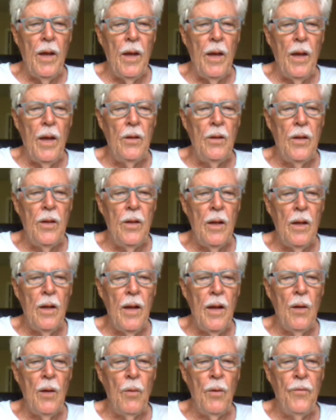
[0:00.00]
he did
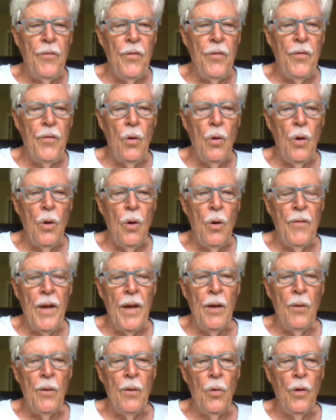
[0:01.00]
a review of
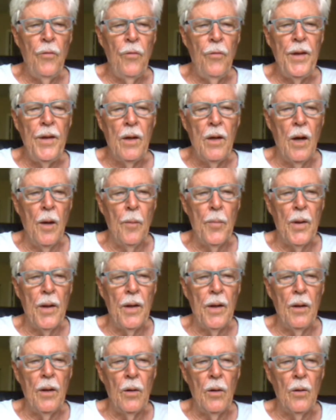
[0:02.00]
a roofing
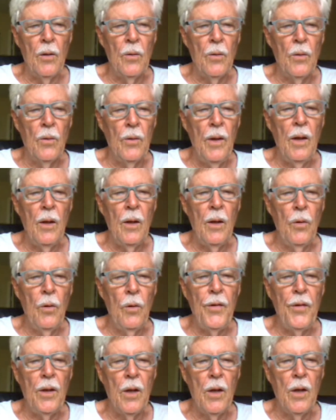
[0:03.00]
company,
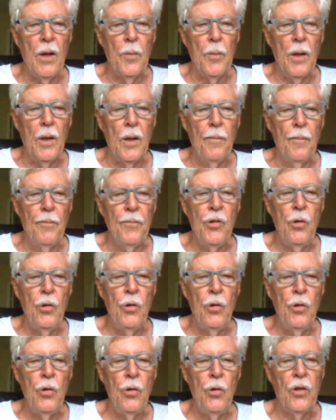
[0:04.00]
roofing company
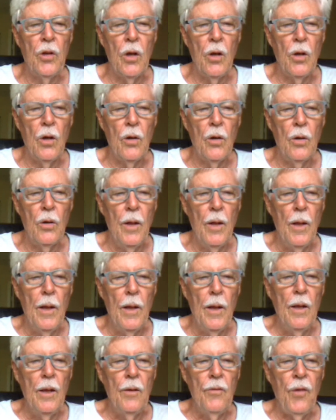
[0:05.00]
2 weeks ago,
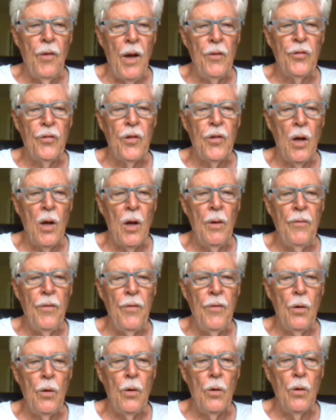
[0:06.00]
5-star
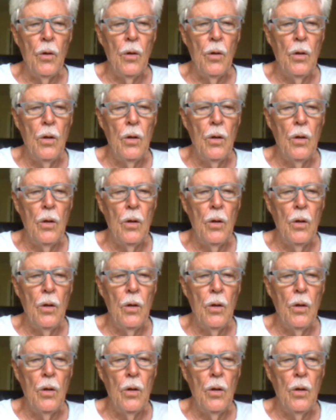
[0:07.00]
review.